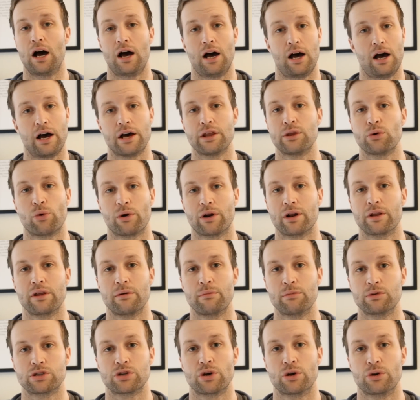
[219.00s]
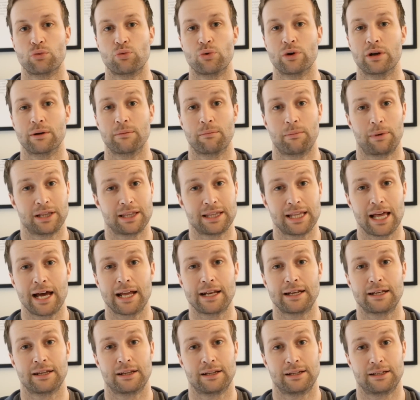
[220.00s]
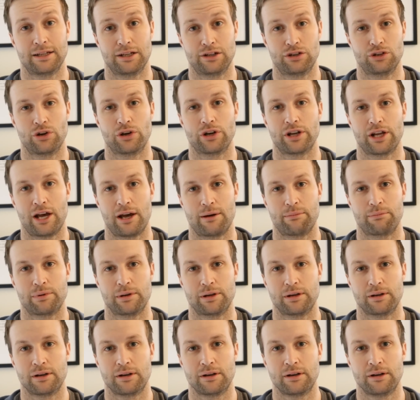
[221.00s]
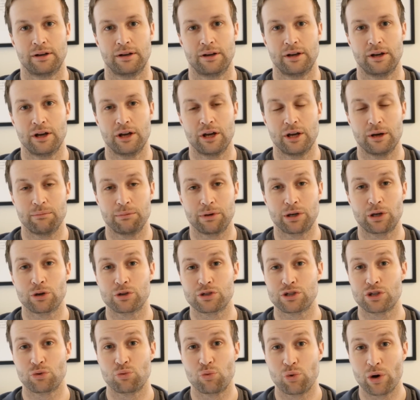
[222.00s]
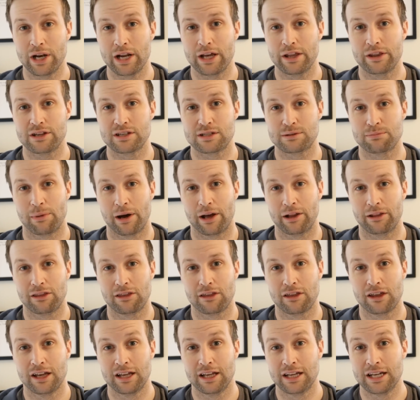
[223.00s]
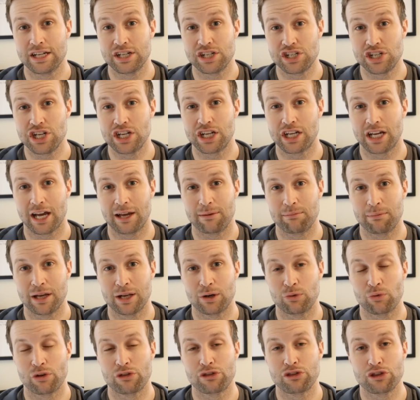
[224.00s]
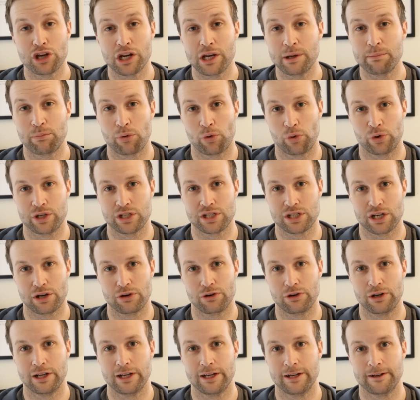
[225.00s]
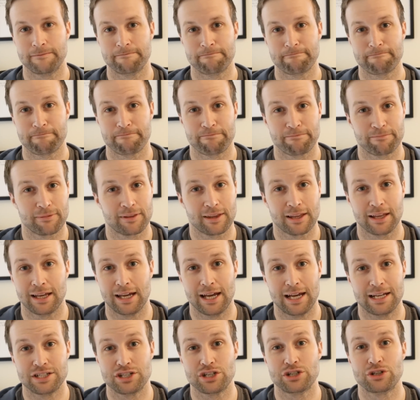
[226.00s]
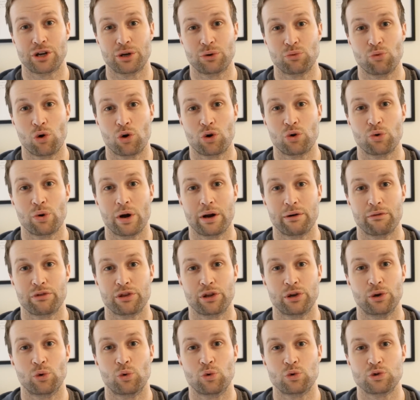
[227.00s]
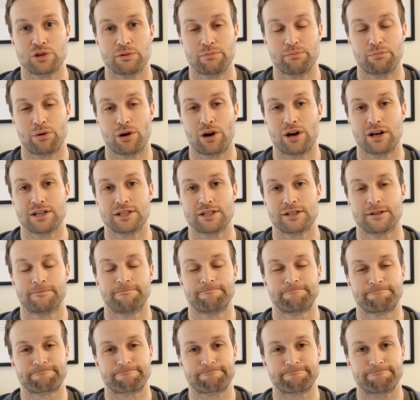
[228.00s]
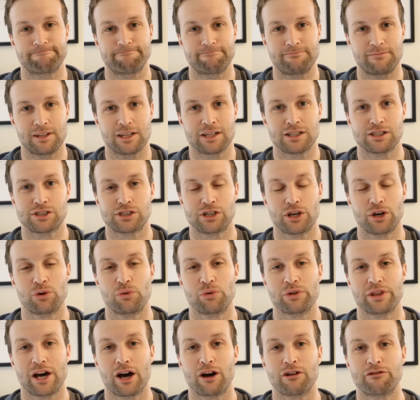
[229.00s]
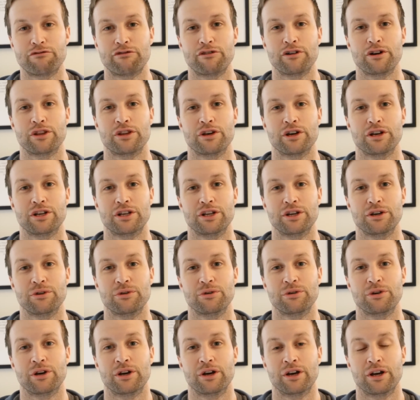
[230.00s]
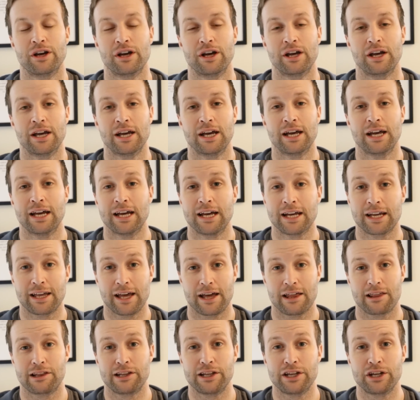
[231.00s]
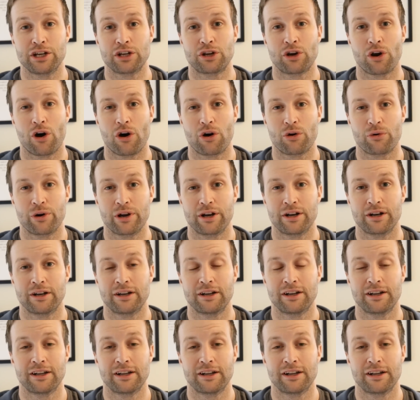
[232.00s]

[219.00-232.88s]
either one of them is going to win. But that did not happen, because the winner this month, she came in with 30 points only, and she's going to walk away with an awesome prize. So without further ado, Kathleen Cochran,